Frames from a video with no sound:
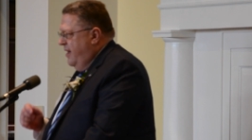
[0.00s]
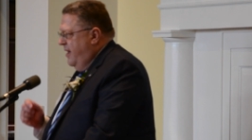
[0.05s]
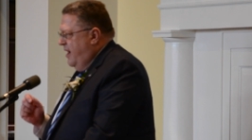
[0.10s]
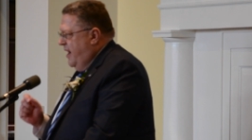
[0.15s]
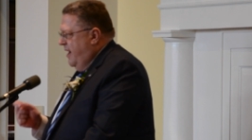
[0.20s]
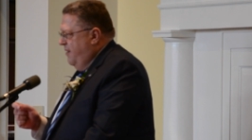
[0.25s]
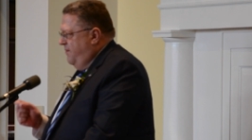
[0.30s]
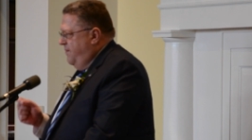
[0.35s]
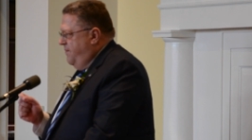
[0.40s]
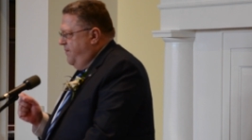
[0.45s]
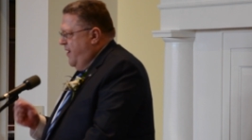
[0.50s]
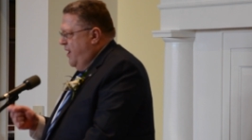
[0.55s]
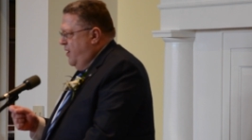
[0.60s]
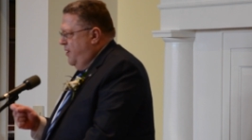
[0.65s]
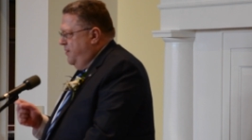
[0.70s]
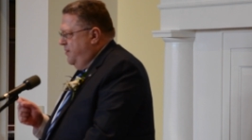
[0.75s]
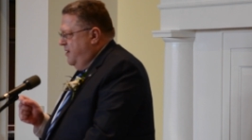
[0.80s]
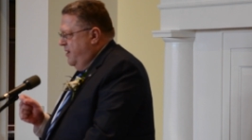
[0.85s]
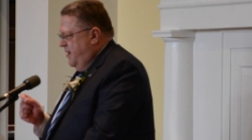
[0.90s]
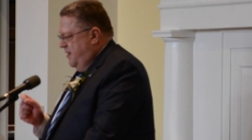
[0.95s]
I
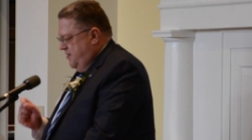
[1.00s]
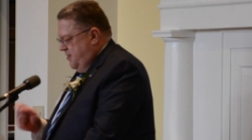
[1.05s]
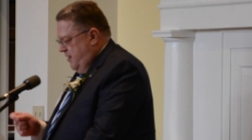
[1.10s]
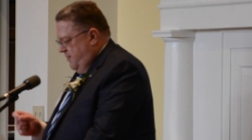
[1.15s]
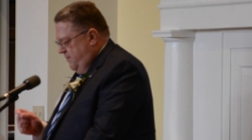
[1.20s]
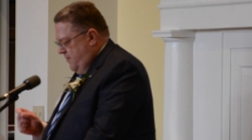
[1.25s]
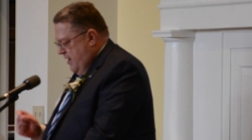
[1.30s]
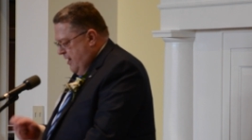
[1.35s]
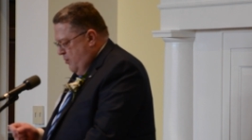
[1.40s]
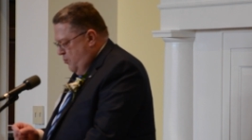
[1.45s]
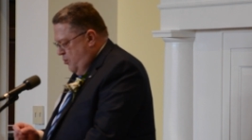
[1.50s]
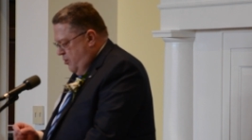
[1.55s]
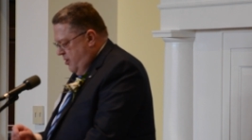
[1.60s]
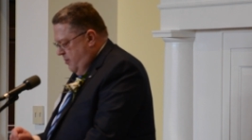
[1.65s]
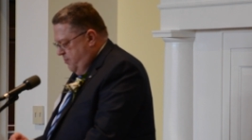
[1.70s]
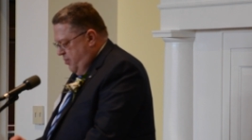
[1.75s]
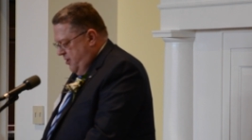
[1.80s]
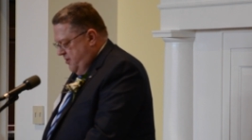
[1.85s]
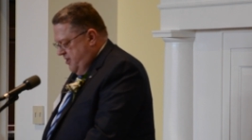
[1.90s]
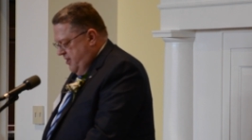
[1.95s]
felt as if I were
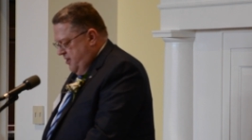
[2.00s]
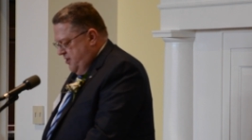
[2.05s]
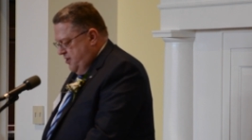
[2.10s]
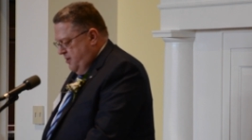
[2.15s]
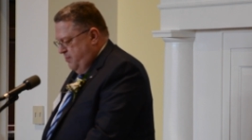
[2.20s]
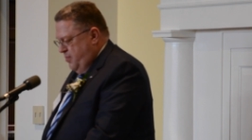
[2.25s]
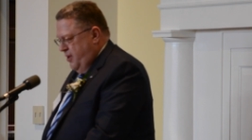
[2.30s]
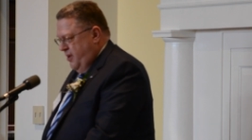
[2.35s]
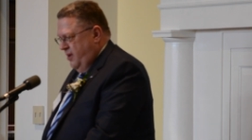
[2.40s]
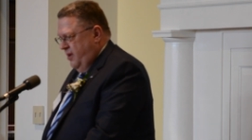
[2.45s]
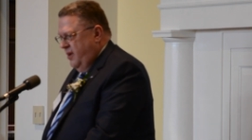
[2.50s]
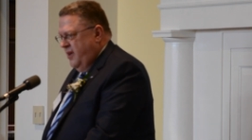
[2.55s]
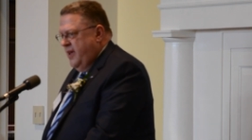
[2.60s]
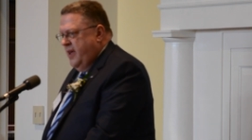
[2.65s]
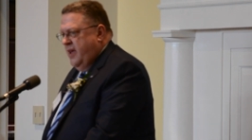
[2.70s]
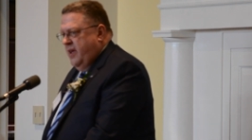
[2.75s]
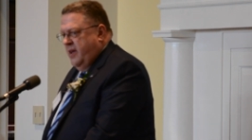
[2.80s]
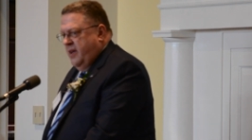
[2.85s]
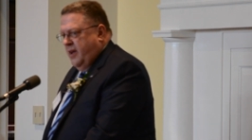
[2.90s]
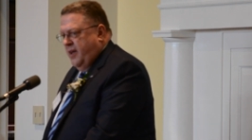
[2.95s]
a participant
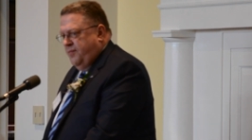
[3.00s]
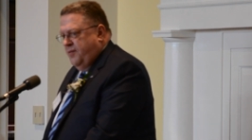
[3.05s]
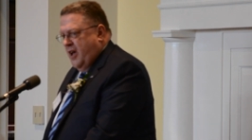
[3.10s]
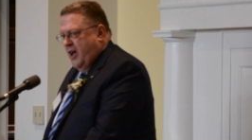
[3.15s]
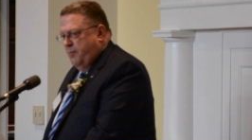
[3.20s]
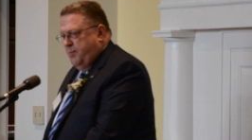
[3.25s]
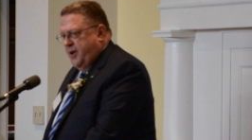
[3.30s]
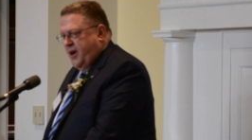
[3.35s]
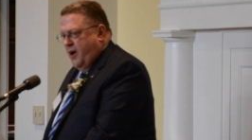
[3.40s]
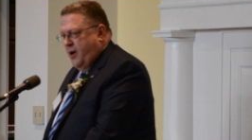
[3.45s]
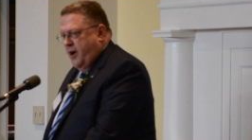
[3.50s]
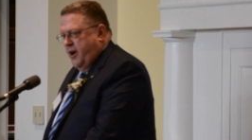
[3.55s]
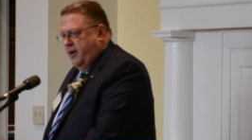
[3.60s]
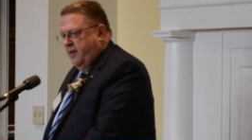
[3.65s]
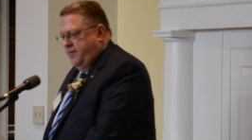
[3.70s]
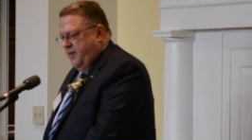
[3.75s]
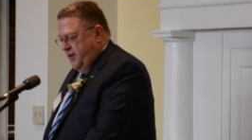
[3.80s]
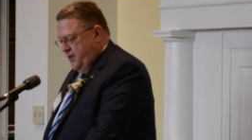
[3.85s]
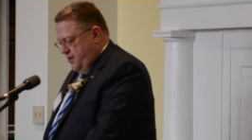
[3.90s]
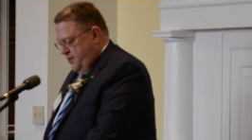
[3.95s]
at that
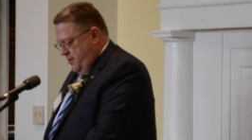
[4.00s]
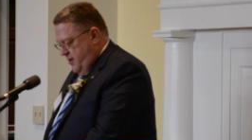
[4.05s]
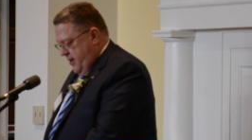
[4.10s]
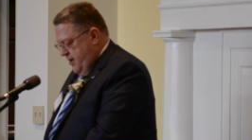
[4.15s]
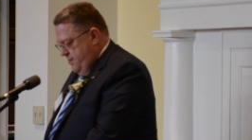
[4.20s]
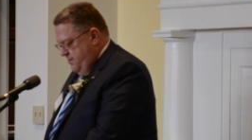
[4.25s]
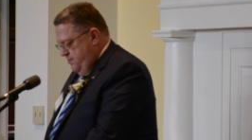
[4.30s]
period of history.